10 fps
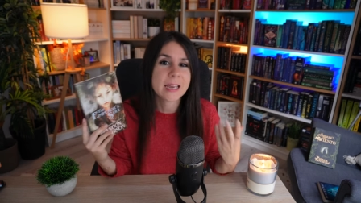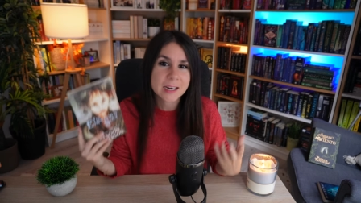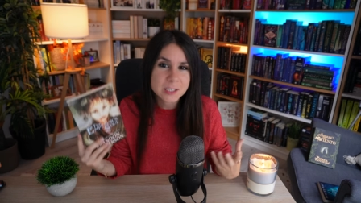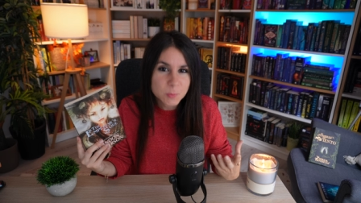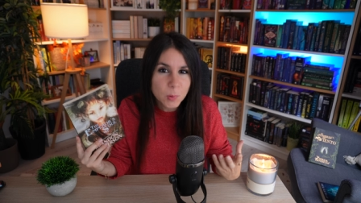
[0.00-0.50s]
It
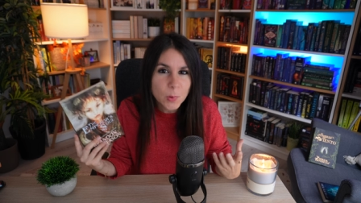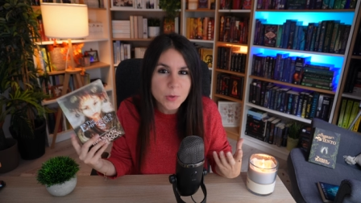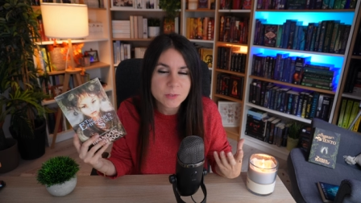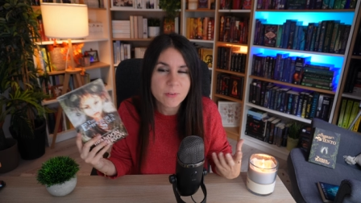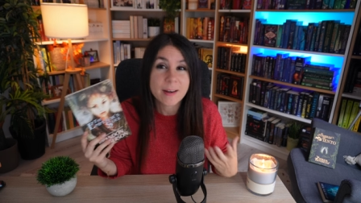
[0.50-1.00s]

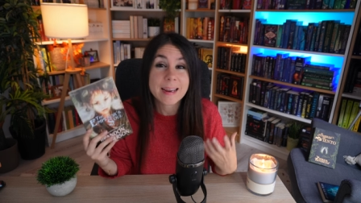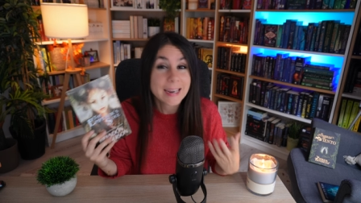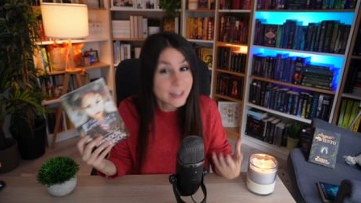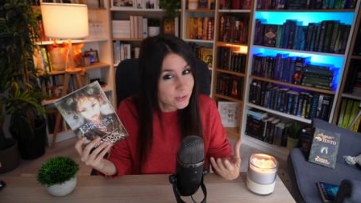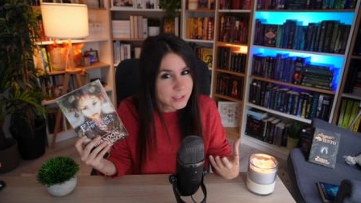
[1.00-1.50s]
explores very
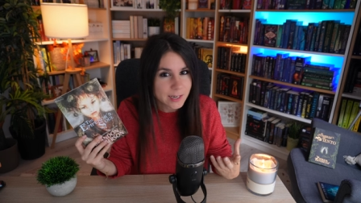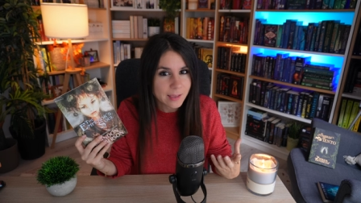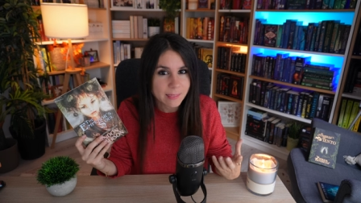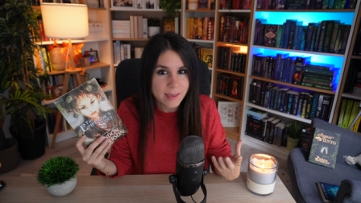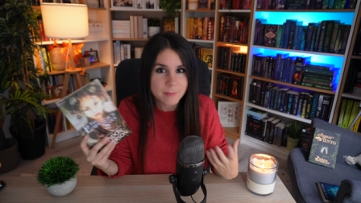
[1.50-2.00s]

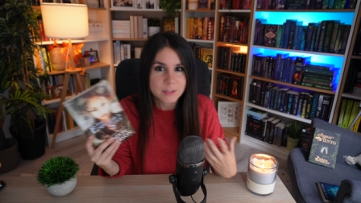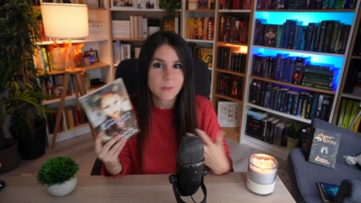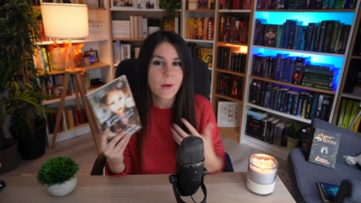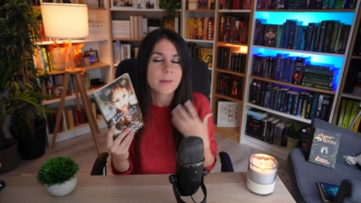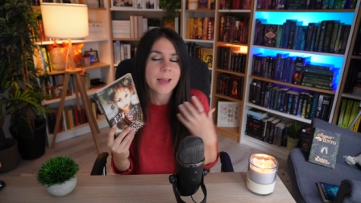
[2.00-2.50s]
interesting themes
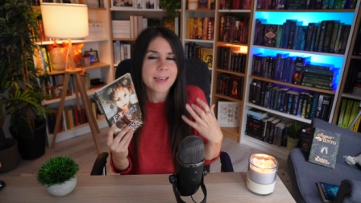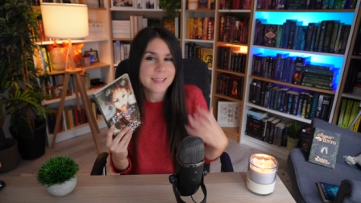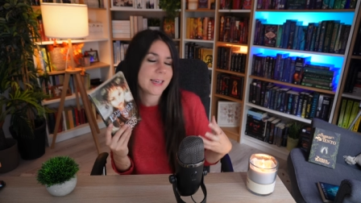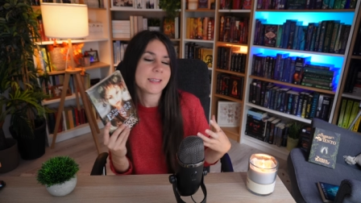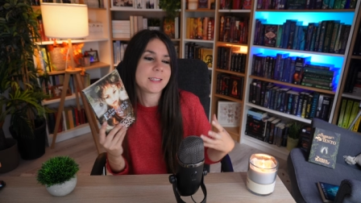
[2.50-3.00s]
around
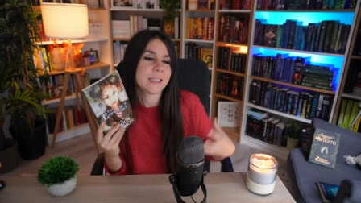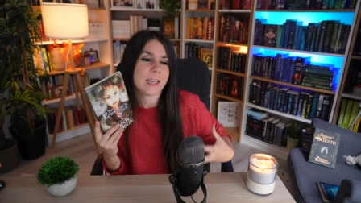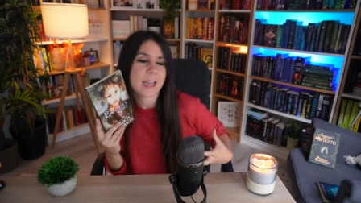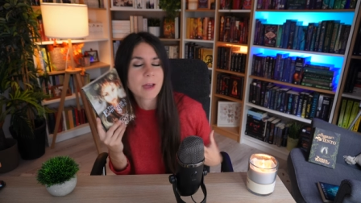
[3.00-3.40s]
identity,